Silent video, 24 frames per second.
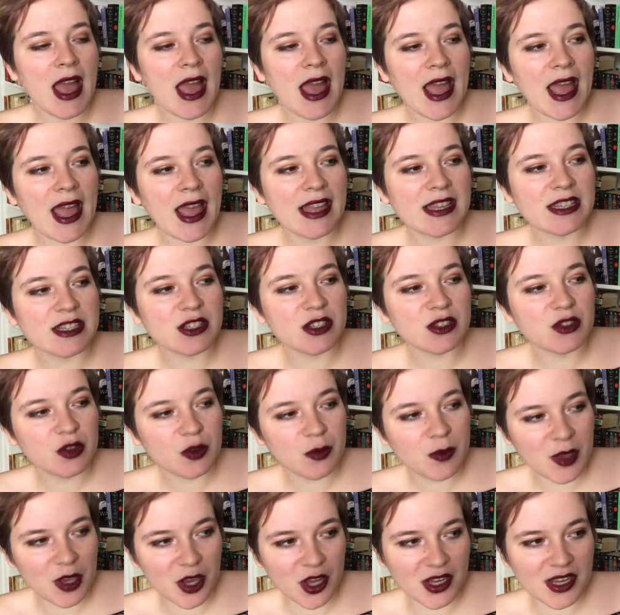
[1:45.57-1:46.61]
And to
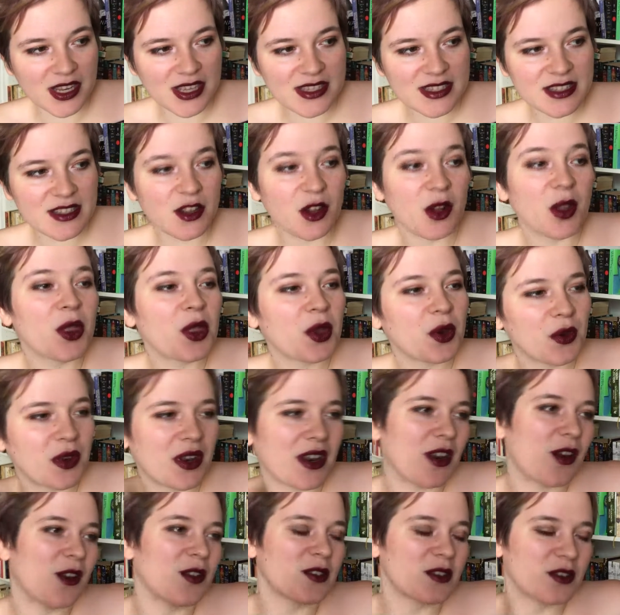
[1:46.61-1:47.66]
be honest, although
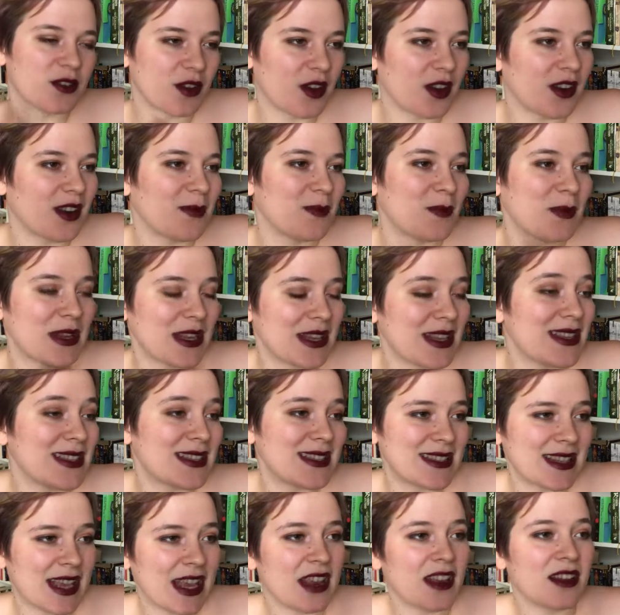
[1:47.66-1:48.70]
that also got a bit
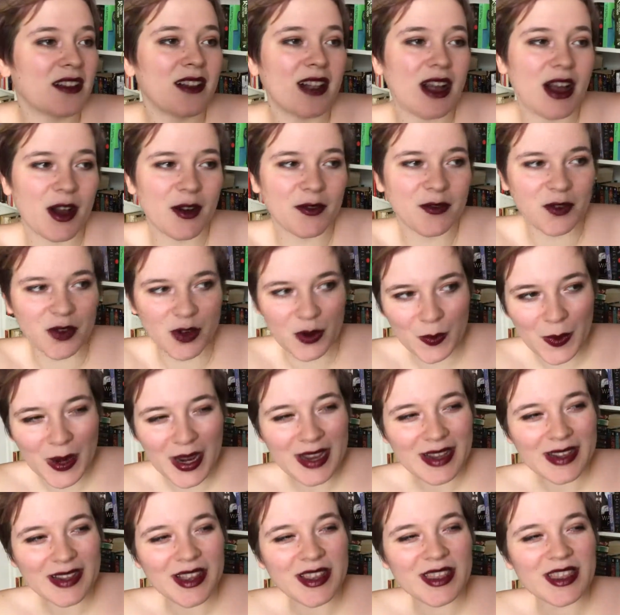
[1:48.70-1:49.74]
stale after a
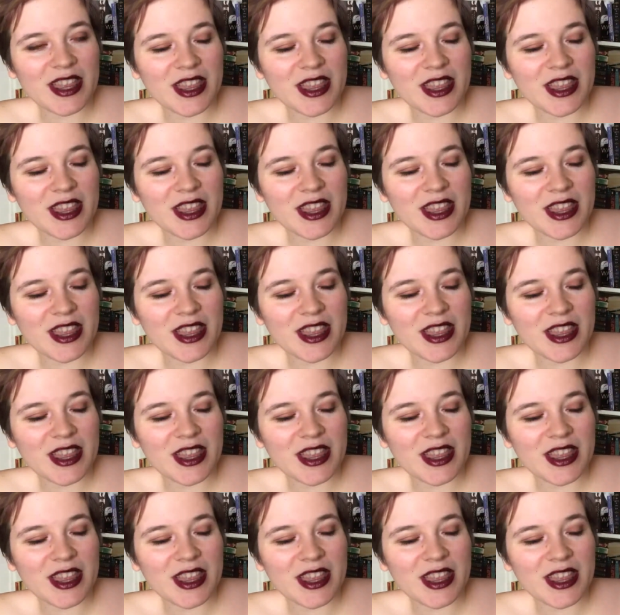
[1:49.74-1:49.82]
while,